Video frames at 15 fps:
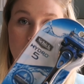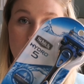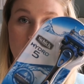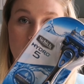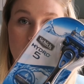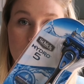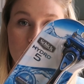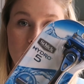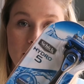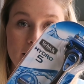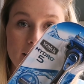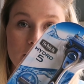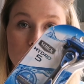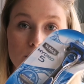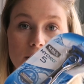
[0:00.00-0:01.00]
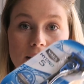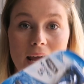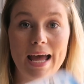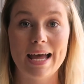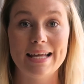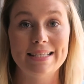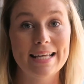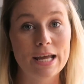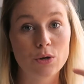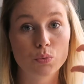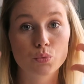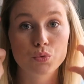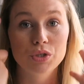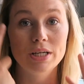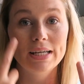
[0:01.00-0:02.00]
My husband has a
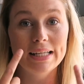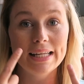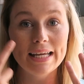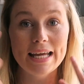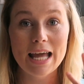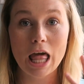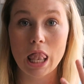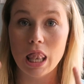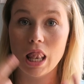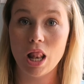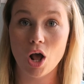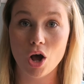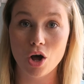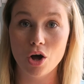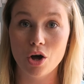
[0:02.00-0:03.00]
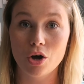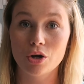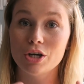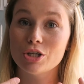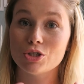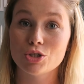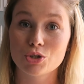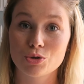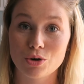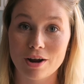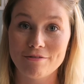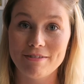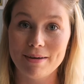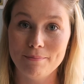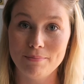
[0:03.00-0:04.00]
really long
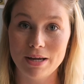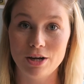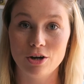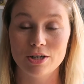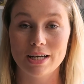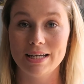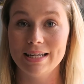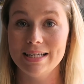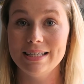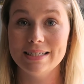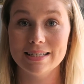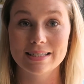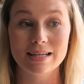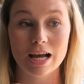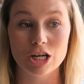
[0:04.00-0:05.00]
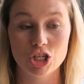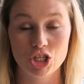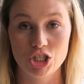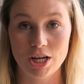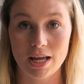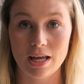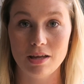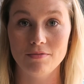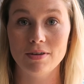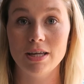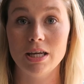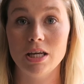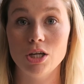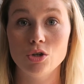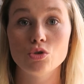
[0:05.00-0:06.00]
scruffy beard and he does not shave,
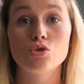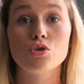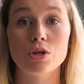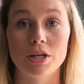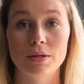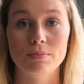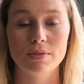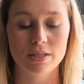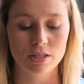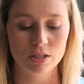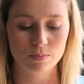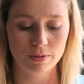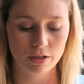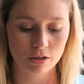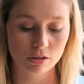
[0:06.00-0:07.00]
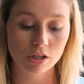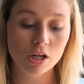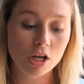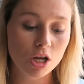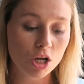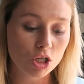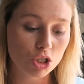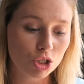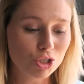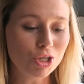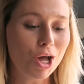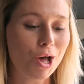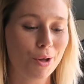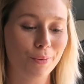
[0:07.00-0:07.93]
he trims his beard. So